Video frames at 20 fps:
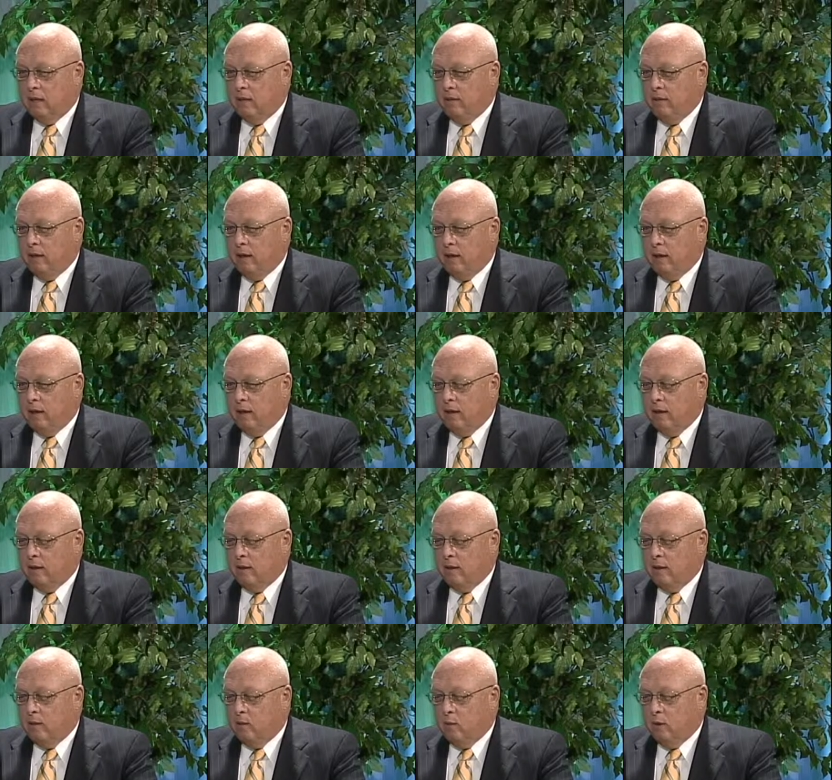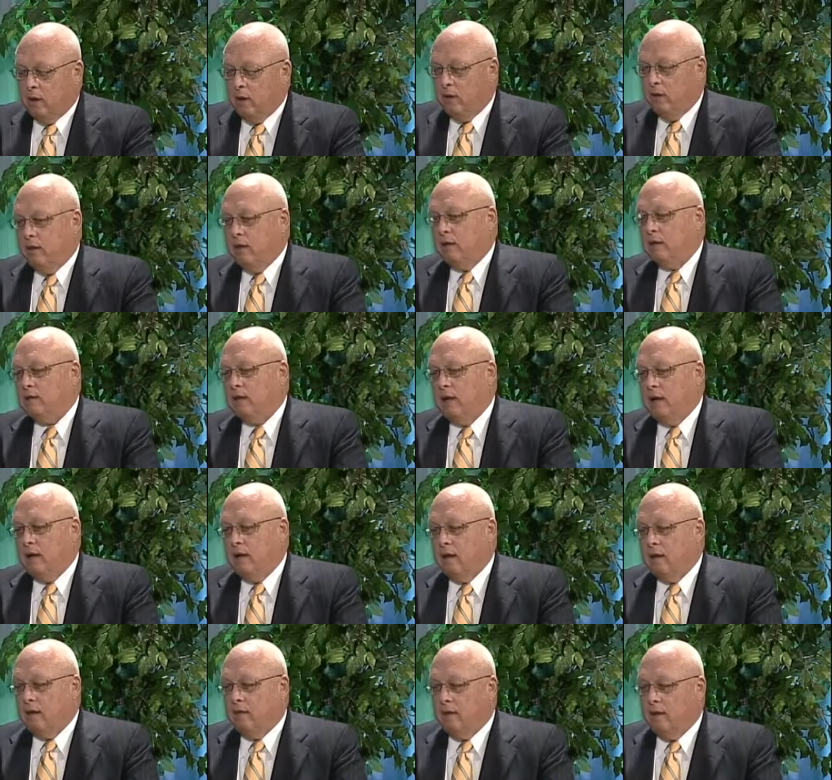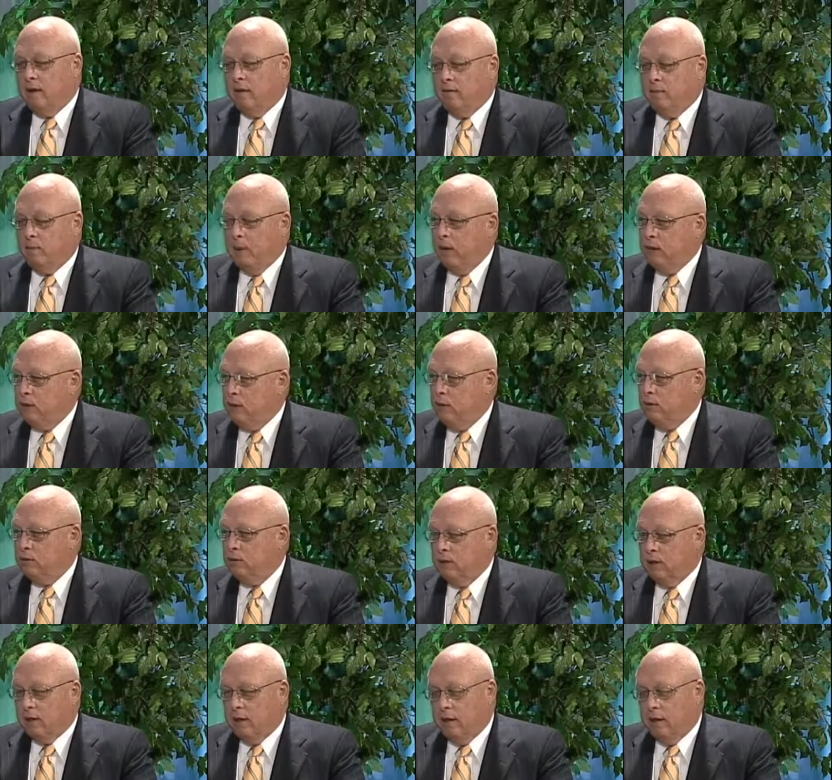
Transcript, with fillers: They uh, one of the things that I loved about coaching.